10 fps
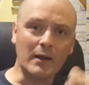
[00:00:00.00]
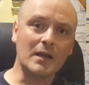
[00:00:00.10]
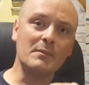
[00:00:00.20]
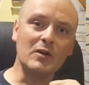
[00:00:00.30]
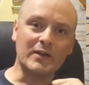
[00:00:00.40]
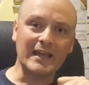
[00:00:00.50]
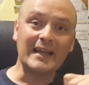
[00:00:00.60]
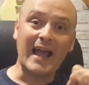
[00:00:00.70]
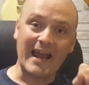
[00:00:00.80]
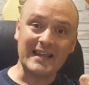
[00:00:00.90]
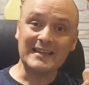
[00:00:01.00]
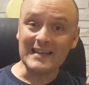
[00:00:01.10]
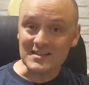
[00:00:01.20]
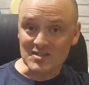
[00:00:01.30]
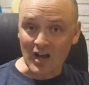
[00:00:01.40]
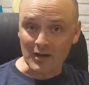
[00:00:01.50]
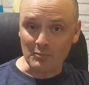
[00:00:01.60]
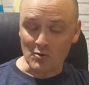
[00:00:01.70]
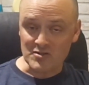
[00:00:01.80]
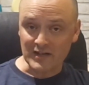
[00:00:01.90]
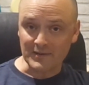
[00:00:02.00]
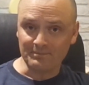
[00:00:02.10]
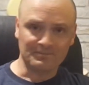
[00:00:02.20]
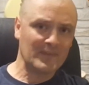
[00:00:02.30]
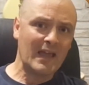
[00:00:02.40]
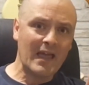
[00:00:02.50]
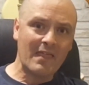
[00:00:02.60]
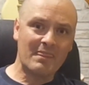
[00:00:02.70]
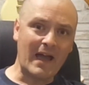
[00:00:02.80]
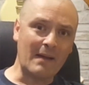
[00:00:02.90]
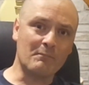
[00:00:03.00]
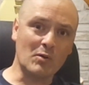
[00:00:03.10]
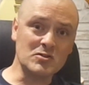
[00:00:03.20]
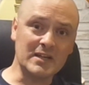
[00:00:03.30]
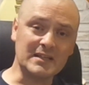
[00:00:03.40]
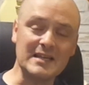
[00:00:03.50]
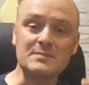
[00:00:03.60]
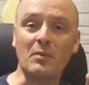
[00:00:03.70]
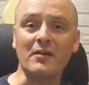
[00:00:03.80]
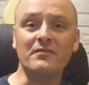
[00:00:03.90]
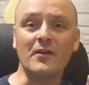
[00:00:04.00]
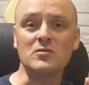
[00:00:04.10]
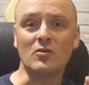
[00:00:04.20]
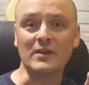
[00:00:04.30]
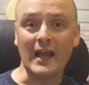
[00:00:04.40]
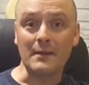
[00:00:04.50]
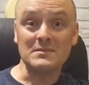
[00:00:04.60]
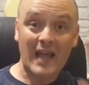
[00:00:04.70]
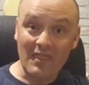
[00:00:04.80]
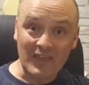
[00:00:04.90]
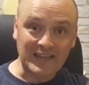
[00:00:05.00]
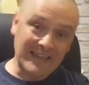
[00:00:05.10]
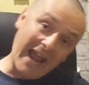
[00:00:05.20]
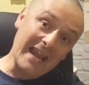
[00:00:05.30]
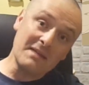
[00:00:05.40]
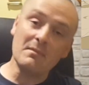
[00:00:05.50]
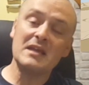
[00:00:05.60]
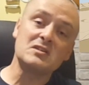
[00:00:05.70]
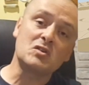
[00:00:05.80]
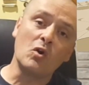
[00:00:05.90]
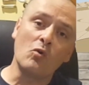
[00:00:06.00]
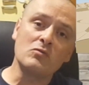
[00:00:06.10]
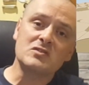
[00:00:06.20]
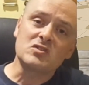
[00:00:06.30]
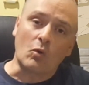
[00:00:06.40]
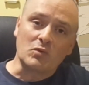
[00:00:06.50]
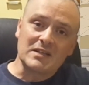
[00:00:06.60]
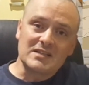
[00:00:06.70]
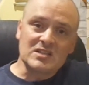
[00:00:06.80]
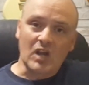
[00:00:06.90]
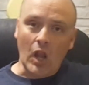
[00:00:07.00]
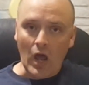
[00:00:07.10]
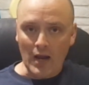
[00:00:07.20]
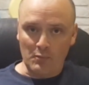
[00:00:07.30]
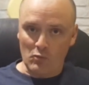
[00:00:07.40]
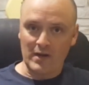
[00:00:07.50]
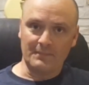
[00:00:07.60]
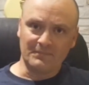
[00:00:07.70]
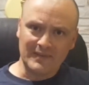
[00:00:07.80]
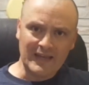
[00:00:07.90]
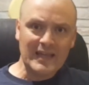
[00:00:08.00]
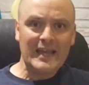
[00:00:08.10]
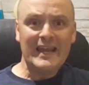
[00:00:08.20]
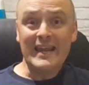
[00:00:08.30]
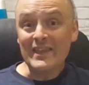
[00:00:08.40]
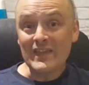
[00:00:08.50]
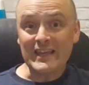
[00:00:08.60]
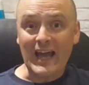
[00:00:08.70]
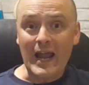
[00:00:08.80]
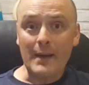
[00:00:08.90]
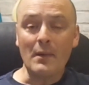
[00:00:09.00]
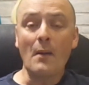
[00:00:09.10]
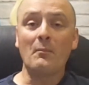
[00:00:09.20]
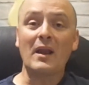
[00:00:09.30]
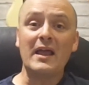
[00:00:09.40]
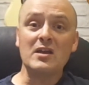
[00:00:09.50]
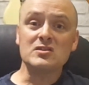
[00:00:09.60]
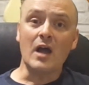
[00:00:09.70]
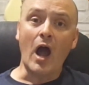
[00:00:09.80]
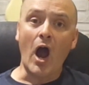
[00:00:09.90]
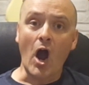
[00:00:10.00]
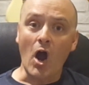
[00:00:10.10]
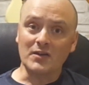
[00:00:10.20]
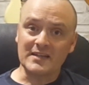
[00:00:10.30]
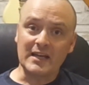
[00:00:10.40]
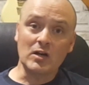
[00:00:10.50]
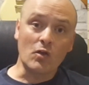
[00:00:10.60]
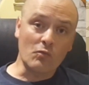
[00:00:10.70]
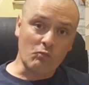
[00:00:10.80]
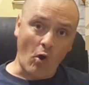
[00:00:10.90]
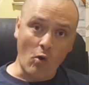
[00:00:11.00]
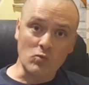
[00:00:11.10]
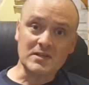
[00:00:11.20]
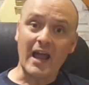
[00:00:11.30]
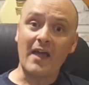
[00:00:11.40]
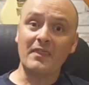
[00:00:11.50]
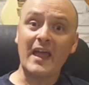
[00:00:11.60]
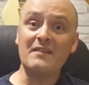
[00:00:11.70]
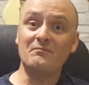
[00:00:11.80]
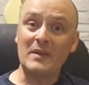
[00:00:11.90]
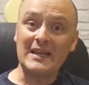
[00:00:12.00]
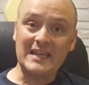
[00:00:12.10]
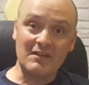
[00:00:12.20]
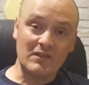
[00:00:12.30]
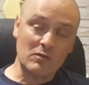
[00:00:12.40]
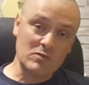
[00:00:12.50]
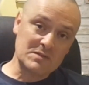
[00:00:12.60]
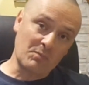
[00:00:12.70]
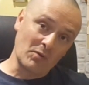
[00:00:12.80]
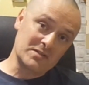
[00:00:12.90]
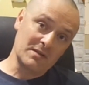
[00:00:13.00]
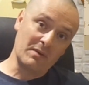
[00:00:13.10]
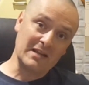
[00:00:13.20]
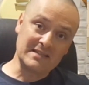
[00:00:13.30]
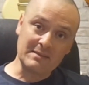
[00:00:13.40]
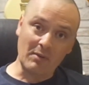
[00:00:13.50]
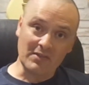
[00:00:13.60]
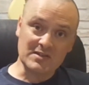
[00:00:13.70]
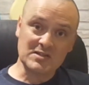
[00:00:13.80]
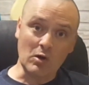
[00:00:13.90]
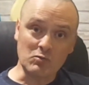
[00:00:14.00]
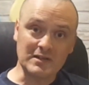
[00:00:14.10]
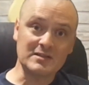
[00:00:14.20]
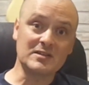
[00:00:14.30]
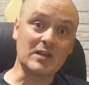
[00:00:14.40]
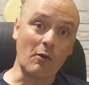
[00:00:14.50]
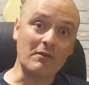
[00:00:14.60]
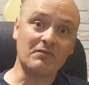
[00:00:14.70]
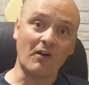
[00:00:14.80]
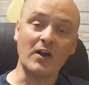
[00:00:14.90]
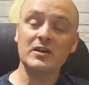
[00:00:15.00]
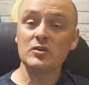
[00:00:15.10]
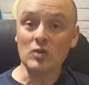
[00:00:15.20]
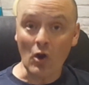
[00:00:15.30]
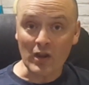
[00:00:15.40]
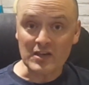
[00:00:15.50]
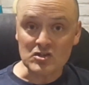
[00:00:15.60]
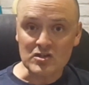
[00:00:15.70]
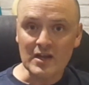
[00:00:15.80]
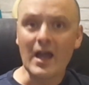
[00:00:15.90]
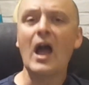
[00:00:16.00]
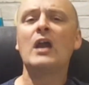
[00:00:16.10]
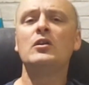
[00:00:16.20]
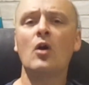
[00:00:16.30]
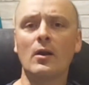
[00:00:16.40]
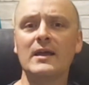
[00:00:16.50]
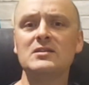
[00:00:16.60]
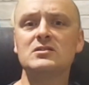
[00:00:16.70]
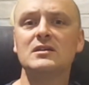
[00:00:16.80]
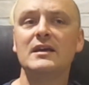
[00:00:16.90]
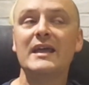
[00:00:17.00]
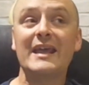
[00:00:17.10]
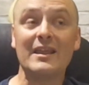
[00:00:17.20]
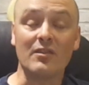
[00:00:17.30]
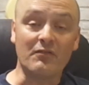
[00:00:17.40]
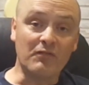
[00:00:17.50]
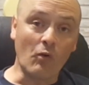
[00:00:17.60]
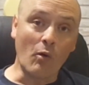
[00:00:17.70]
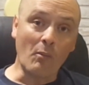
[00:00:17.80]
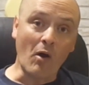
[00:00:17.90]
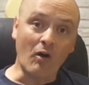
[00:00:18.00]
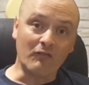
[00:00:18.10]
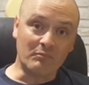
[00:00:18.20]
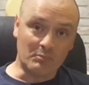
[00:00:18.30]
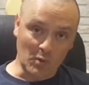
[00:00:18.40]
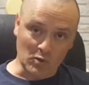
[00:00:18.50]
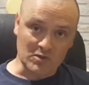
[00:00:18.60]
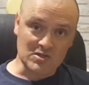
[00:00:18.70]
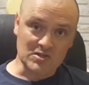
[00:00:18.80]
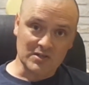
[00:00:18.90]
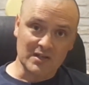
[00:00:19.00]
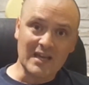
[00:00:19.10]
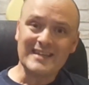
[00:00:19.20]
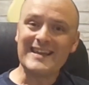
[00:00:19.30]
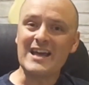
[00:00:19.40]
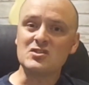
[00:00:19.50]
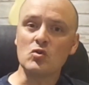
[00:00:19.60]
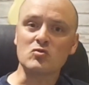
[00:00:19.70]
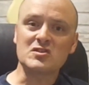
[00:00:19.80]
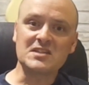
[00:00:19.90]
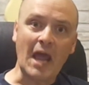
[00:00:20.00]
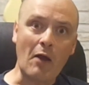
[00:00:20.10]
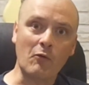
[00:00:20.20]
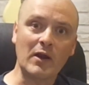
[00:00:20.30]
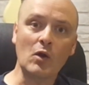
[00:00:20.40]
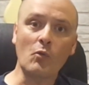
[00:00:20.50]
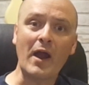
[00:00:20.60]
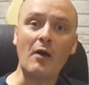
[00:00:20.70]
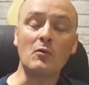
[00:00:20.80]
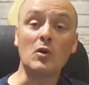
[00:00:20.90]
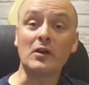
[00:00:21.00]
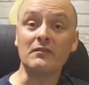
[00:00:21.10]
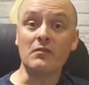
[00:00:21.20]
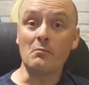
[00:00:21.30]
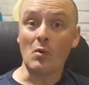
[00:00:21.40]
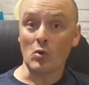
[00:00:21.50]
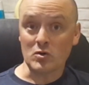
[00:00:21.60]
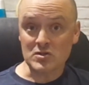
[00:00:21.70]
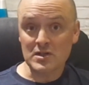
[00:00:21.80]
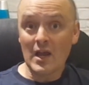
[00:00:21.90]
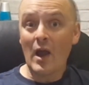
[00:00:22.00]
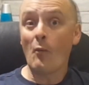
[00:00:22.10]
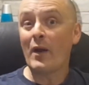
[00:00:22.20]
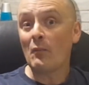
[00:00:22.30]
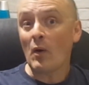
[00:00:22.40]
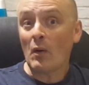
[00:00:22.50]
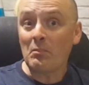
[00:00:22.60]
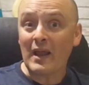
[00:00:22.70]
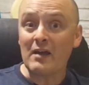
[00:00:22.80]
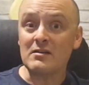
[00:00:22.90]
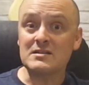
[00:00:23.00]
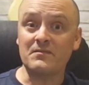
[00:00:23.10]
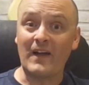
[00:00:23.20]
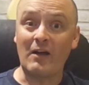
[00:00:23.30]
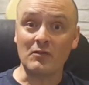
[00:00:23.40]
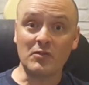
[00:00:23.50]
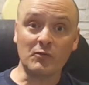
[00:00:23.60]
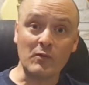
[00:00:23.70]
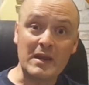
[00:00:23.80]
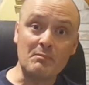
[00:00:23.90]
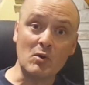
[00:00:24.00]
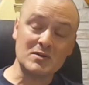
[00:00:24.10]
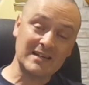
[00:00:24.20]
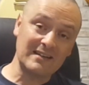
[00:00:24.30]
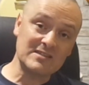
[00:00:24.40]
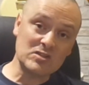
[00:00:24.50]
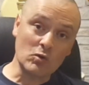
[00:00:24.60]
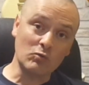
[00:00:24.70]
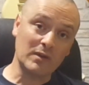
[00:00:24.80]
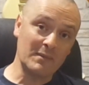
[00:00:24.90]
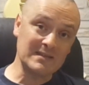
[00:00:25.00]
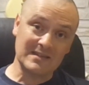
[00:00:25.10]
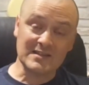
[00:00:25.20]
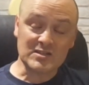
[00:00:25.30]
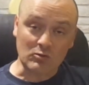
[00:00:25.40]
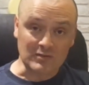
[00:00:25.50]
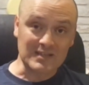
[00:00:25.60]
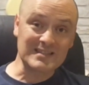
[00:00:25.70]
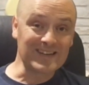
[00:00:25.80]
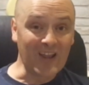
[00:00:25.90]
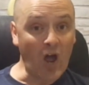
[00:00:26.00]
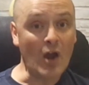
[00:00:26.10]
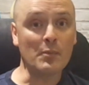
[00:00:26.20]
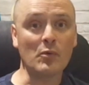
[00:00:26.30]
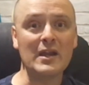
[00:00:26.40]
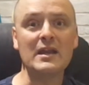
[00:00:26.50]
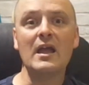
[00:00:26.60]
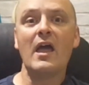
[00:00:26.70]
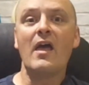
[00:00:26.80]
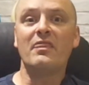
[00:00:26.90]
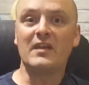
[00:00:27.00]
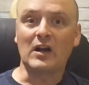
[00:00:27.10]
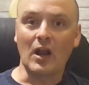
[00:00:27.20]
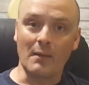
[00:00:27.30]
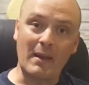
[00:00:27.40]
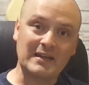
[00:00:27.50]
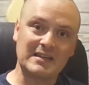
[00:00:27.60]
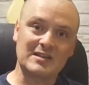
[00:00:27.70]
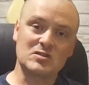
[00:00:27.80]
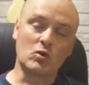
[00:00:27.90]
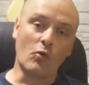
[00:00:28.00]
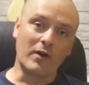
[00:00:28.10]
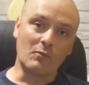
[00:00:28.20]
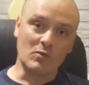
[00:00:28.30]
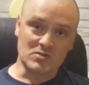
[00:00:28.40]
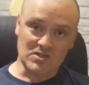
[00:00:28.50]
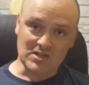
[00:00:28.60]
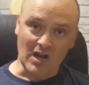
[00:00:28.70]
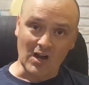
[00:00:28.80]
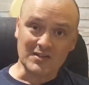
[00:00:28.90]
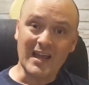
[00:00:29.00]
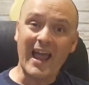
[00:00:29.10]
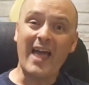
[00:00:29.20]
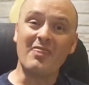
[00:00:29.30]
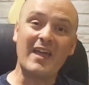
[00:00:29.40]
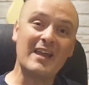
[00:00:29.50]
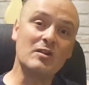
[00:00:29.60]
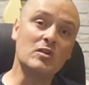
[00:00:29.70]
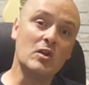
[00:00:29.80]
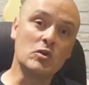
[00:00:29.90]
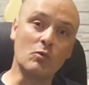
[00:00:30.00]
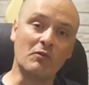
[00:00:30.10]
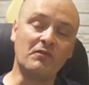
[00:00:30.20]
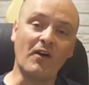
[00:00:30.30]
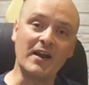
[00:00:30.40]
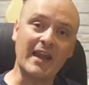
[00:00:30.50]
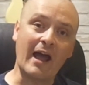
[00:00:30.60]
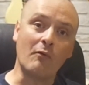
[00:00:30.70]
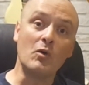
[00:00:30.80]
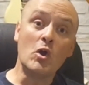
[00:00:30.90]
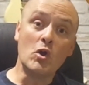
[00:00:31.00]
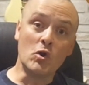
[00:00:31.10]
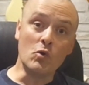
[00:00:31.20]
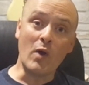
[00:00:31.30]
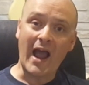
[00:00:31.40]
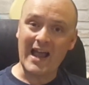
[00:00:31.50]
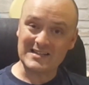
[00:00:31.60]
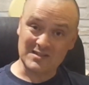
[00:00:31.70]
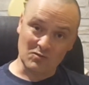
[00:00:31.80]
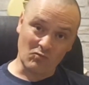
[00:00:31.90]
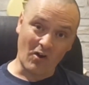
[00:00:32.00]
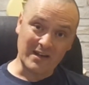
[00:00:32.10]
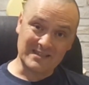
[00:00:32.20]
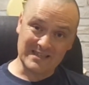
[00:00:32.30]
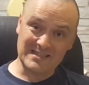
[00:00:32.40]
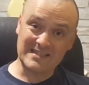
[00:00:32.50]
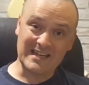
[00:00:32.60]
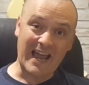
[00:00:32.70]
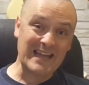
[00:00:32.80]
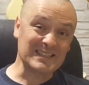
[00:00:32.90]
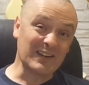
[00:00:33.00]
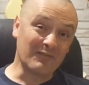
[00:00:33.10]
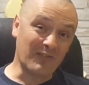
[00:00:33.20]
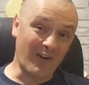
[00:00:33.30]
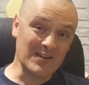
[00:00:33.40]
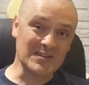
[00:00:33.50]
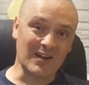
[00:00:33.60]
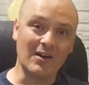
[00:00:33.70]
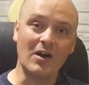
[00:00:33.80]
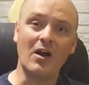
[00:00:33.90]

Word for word: I'm going to be looking at a Kickstarter project. That project is by Photon Games and the game is called Sultan's Library. In the game, players are taken on roles and they've been given the responsibility by the Sultan to go and find knowledge. Knowledge in the form of books. Yes, you're scouring around looking for books, and when one player has found three books and installed them into the Sultan's library, the climactic scoring will start, and then you will find out who has the right to sit as an advisor